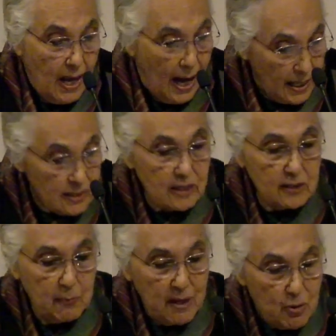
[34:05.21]
As
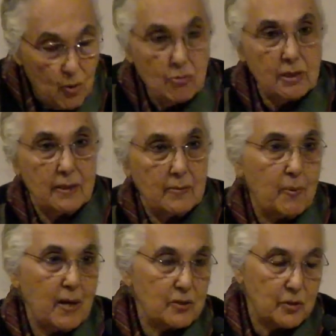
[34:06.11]
has been noted
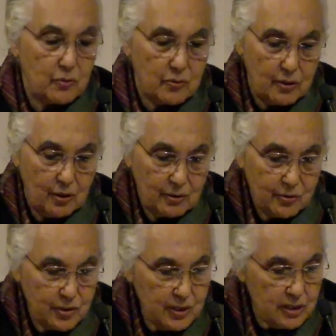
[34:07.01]
by
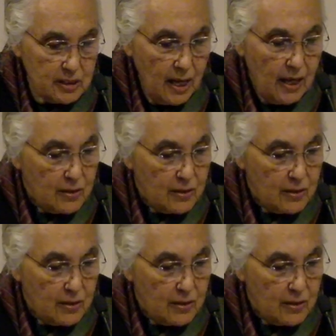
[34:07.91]
sociologists,